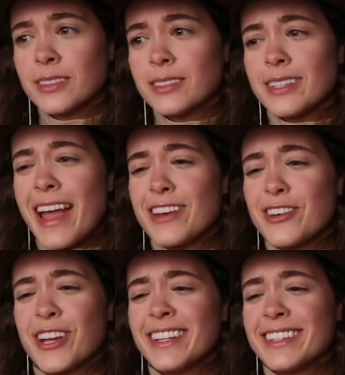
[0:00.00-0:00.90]
Ned,
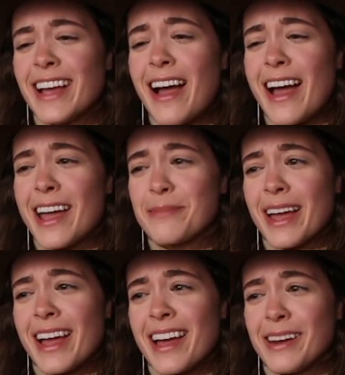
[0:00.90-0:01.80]
you're gonna die,
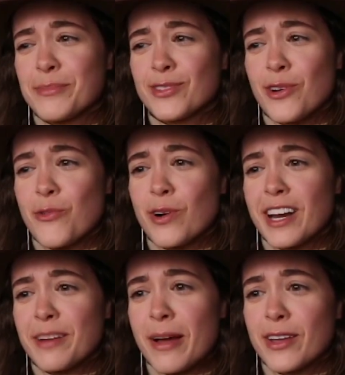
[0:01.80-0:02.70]
man. I'm so
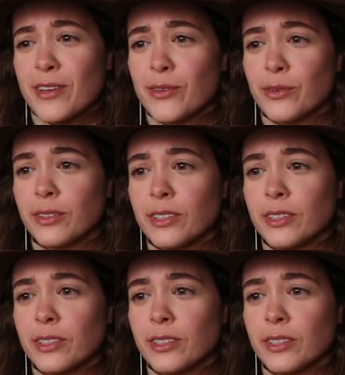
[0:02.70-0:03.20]
worried about you.